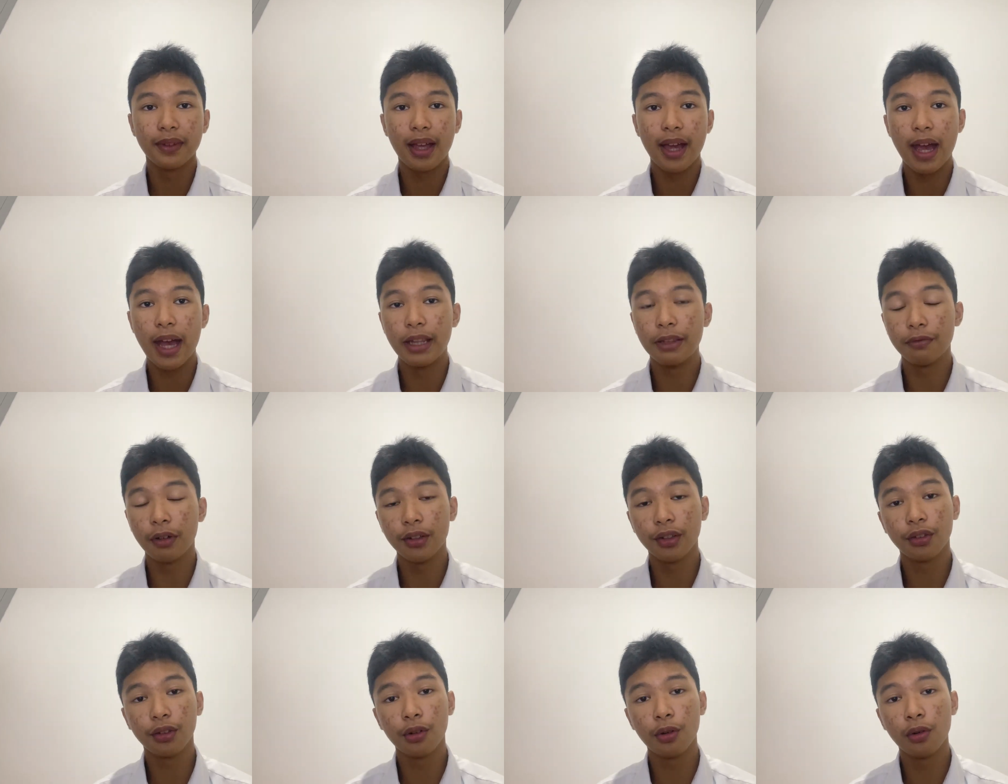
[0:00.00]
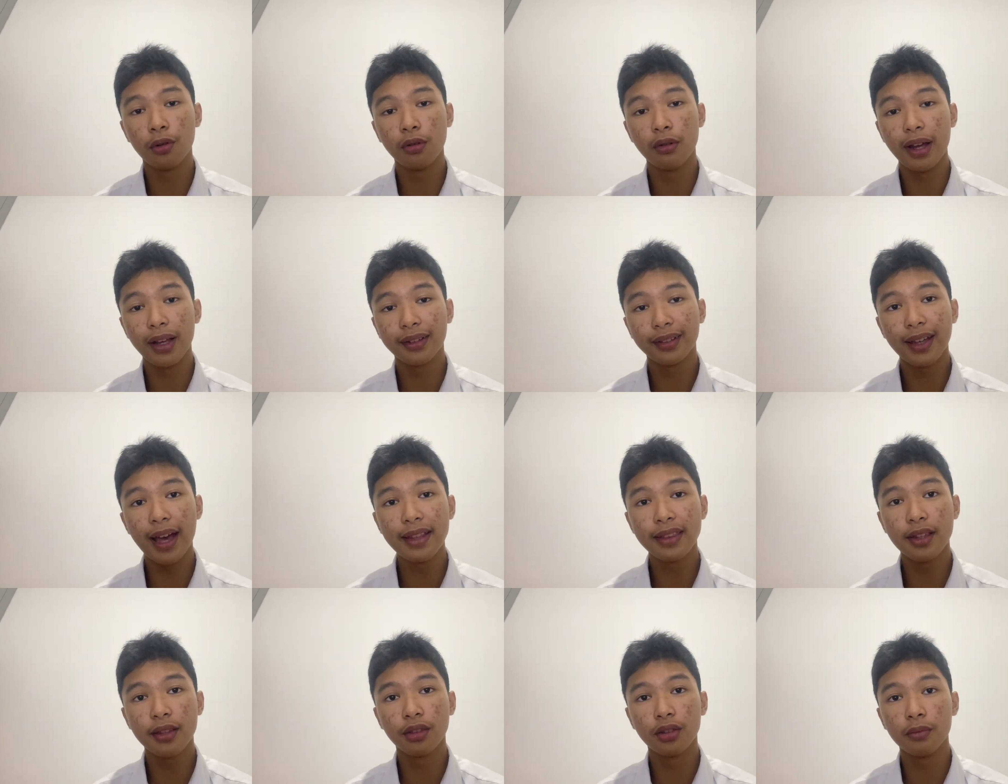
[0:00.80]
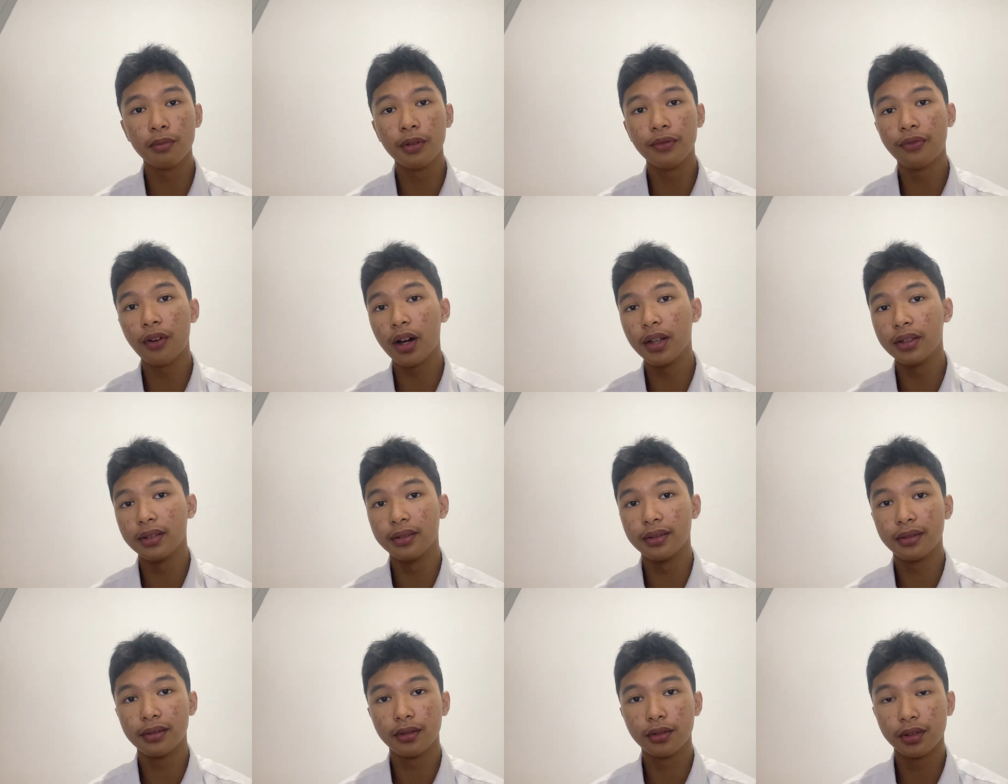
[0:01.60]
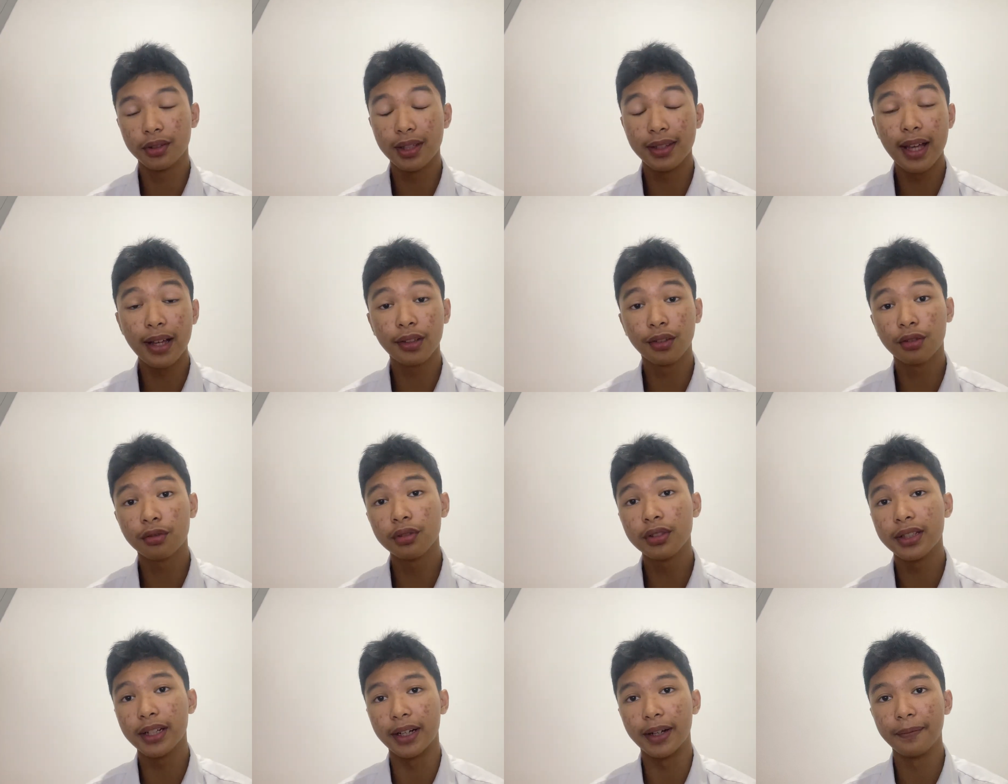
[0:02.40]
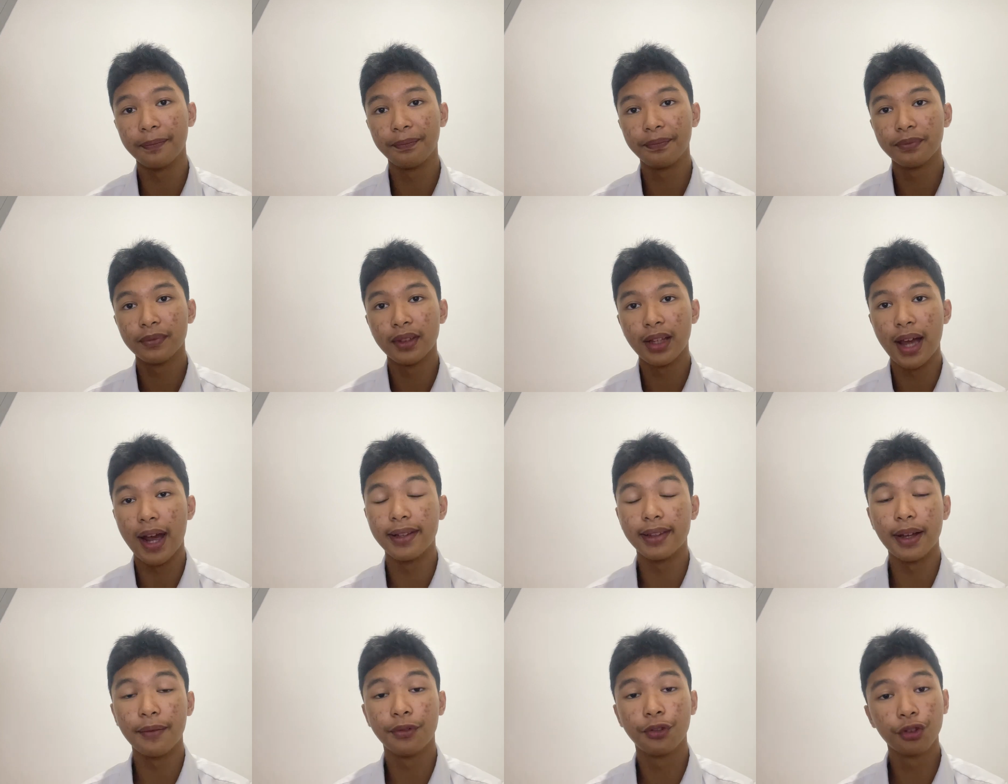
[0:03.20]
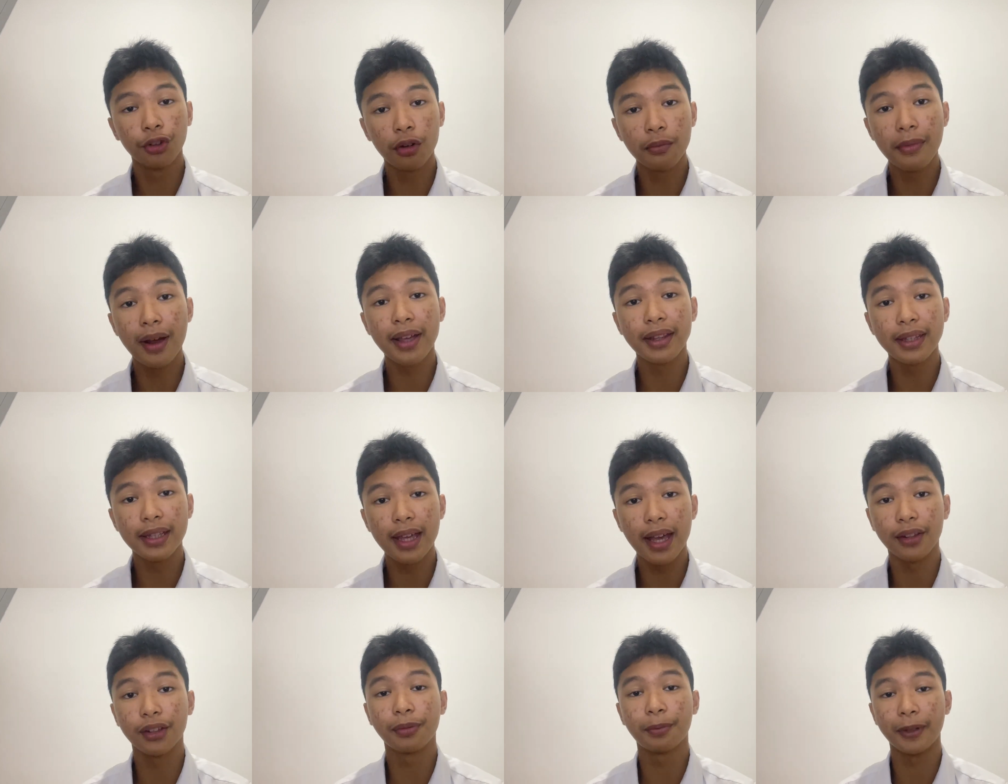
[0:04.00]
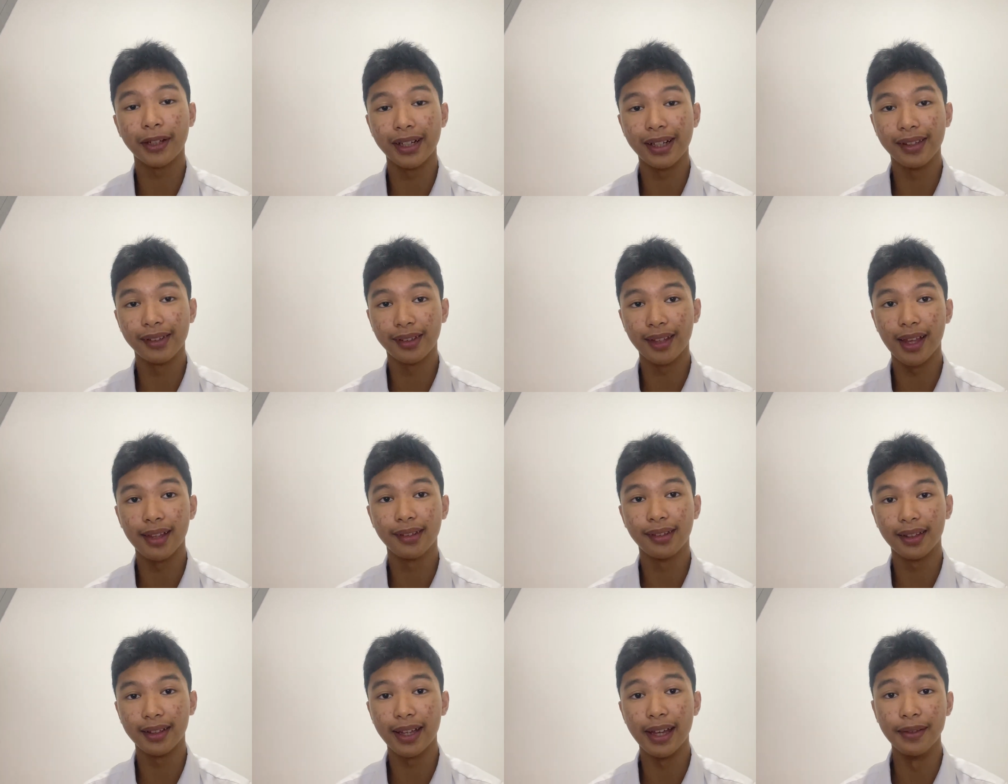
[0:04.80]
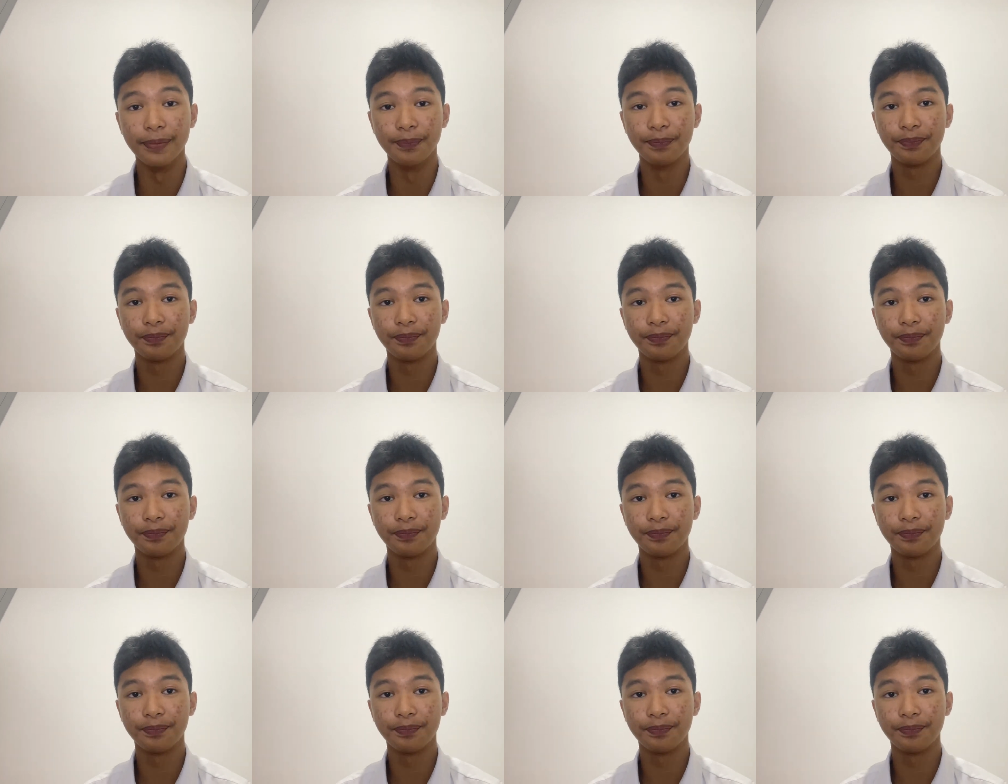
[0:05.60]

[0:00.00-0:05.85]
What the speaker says: and was so excited to move on to the next school year and have so many experiences again.